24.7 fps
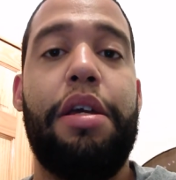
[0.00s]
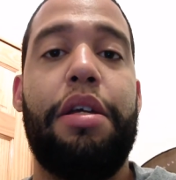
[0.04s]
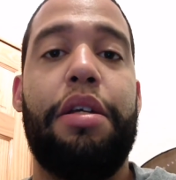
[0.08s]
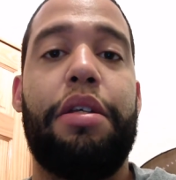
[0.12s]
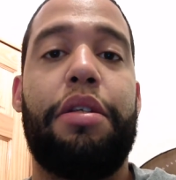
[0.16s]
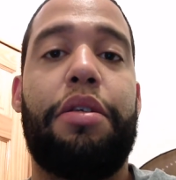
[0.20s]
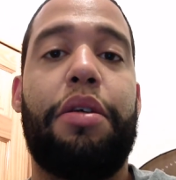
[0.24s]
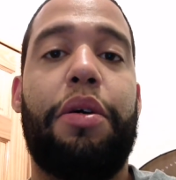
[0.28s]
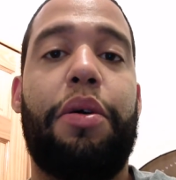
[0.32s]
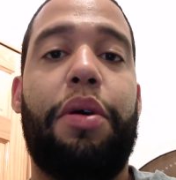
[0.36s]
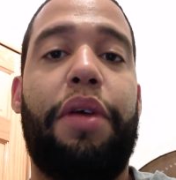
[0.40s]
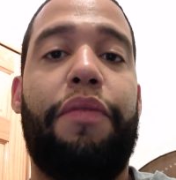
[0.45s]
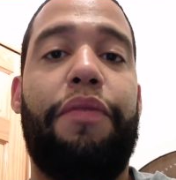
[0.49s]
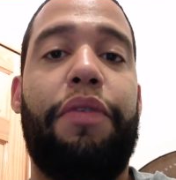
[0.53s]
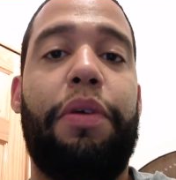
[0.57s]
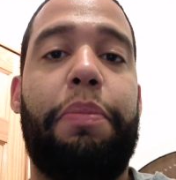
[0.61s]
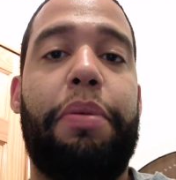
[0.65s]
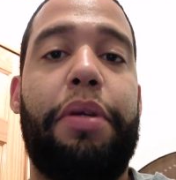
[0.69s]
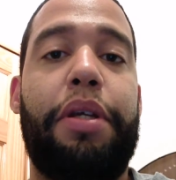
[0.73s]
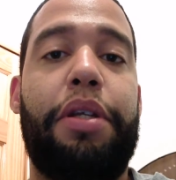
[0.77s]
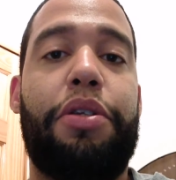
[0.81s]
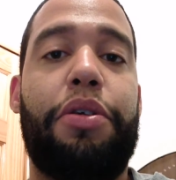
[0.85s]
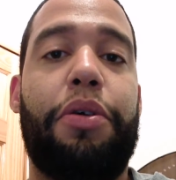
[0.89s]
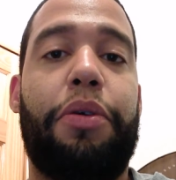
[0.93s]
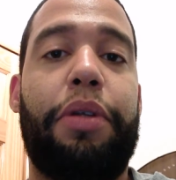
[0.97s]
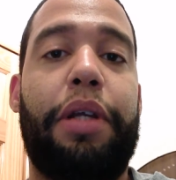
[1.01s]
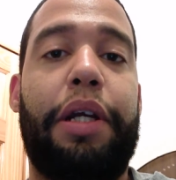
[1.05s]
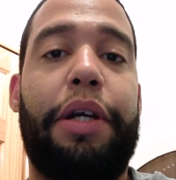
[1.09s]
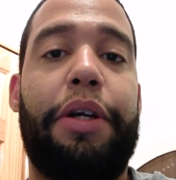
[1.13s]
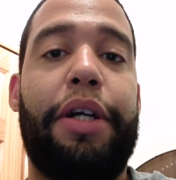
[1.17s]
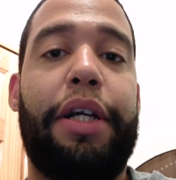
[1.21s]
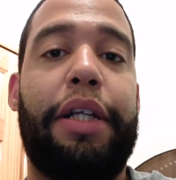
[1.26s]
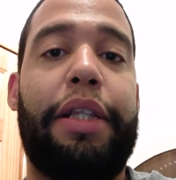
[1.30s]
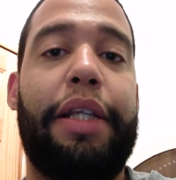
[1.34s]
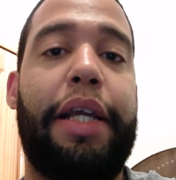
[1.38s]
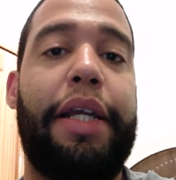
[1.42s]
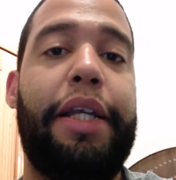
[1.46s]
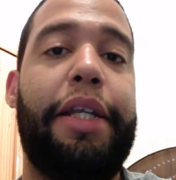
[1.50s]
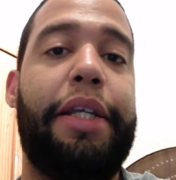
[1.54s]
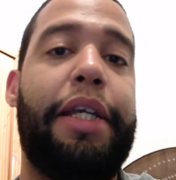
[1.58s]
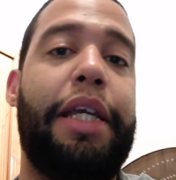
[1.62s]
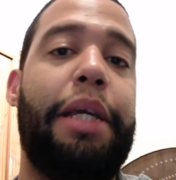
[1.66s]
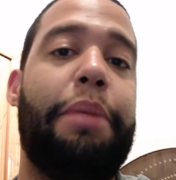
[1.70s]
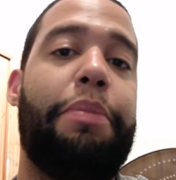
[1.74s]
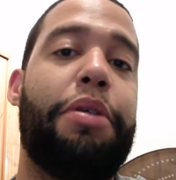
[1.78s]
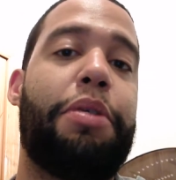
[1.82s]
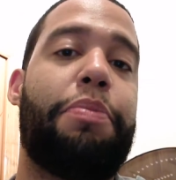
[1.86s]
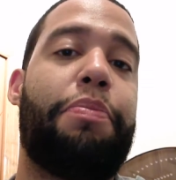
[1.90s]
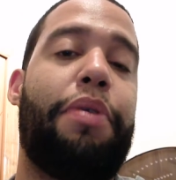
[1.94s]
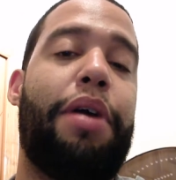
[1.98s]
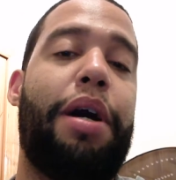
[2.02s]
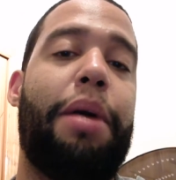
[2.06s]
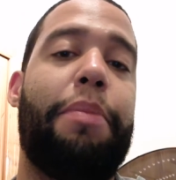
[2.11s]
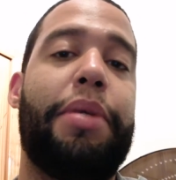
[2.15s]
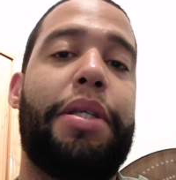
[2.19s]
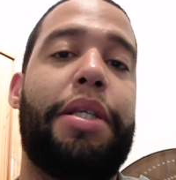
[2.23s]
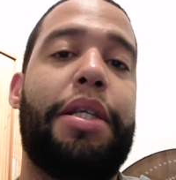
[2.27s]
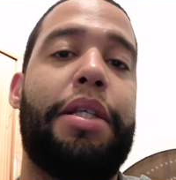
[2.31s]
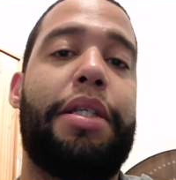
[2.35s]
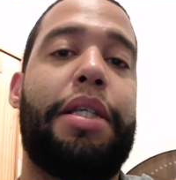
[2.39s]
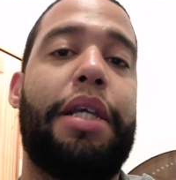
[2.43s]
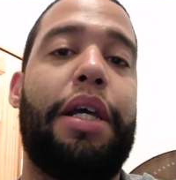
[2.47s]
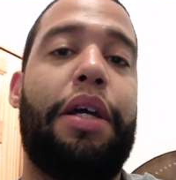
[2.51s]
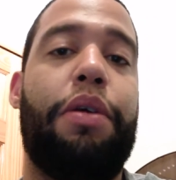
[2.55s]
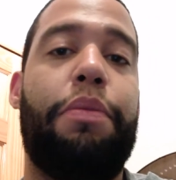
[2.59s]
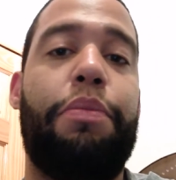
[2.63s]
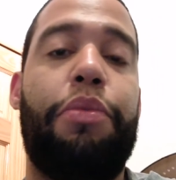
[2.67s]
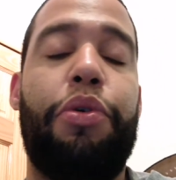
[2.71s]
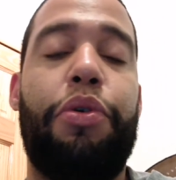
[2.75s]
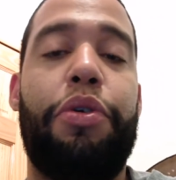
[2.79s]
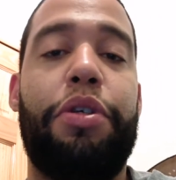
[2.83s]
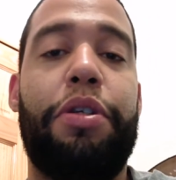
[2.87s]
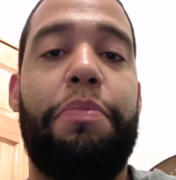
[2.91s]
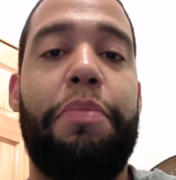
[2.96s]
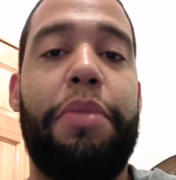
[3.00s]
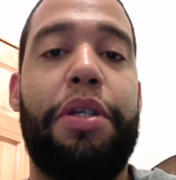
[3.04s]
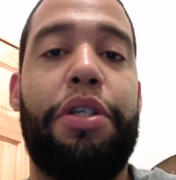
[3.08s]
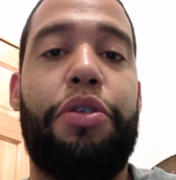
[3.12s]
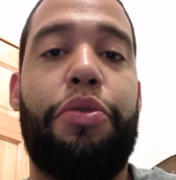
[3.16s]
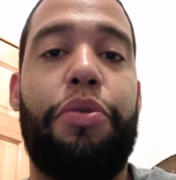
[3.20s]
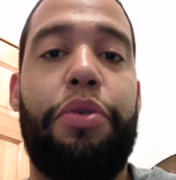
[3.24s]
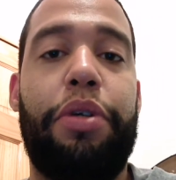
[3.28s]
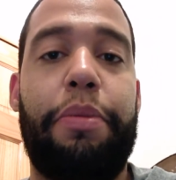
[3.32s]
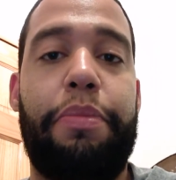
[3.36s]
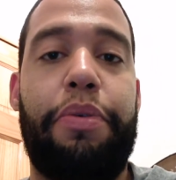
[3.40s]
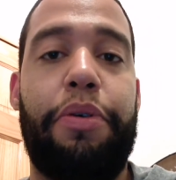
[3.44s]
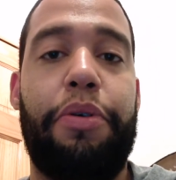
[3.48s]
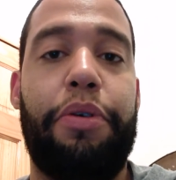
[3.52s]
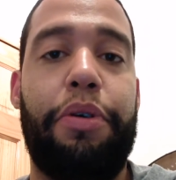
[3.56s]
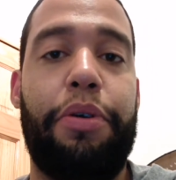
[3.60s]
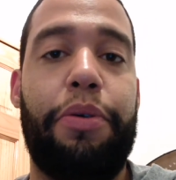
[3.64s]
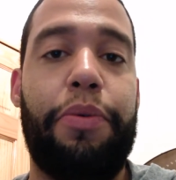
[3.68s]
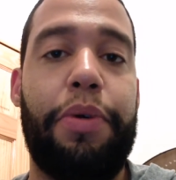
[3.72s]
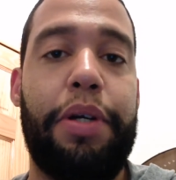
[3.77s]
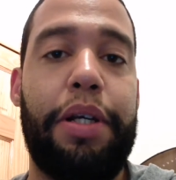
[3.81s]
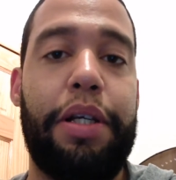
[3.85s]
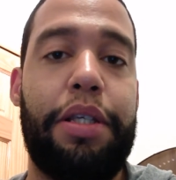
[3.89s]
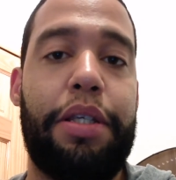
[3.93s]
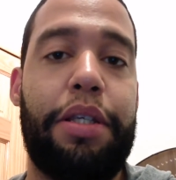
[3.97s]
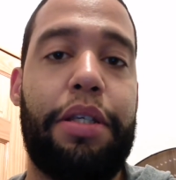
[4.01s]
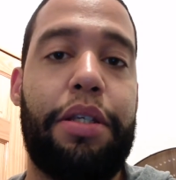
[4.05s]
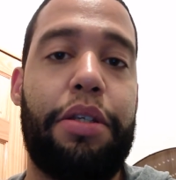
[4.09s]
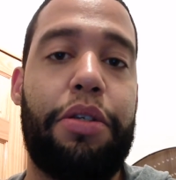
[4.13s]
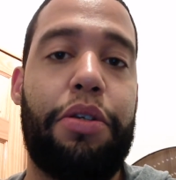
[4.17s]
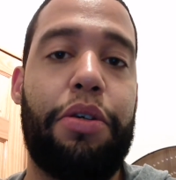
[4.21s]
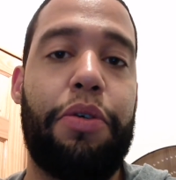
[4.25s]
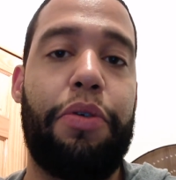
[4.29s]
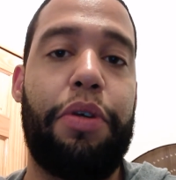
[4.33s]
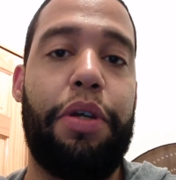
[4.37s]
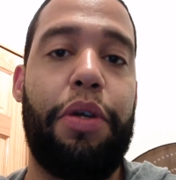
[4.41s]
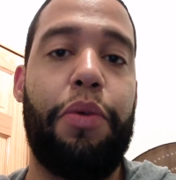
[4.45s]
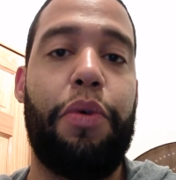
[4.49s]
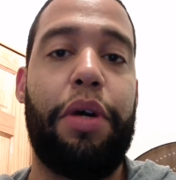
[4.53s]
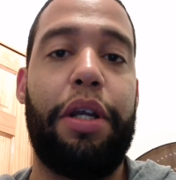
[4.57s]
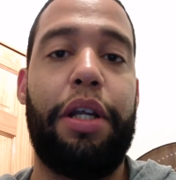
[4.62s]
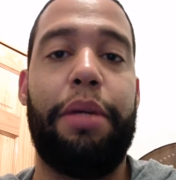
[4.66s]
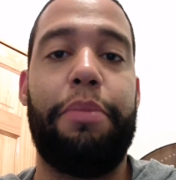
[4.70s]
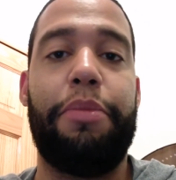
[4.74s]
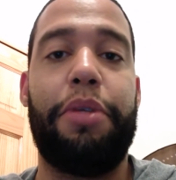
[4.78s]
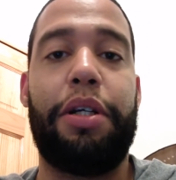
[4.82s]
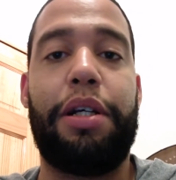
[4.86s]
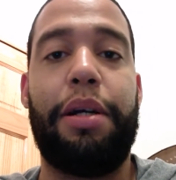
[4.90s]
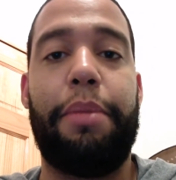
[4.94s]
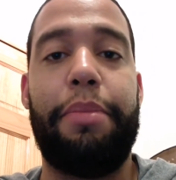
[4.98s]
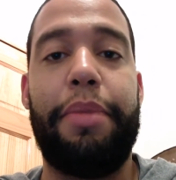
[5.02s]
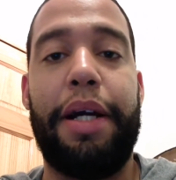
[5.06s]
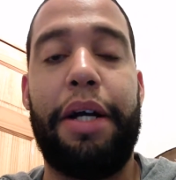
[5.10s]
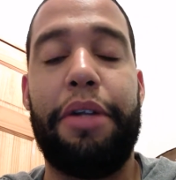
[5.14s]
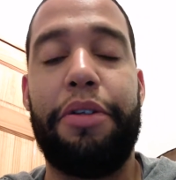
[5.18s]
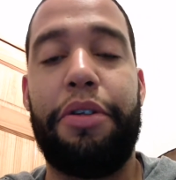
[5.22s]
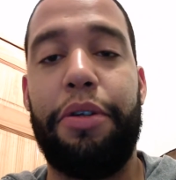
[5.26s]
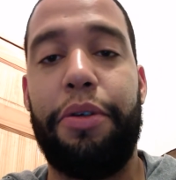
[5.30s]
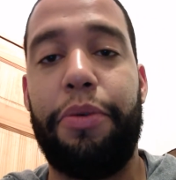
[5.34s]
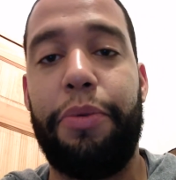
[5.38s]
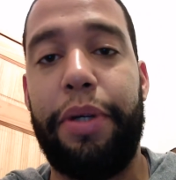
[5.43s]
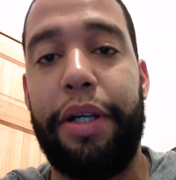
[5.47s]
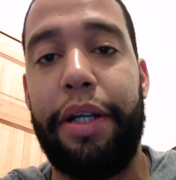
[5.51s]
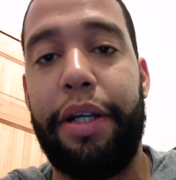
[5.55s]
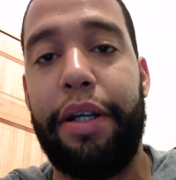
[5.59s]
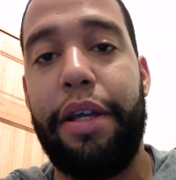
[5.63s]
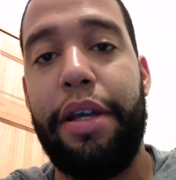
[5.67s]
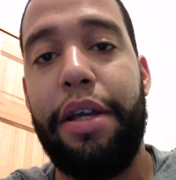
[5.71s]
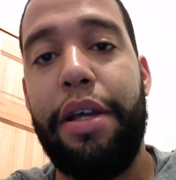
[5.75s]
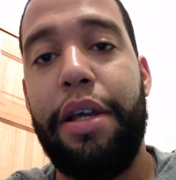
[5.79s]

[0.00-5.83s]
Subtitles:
So MVP told Eric that he'd keep his promise and tell him who his mystery opponent was. So he wanted him to come down to the ring.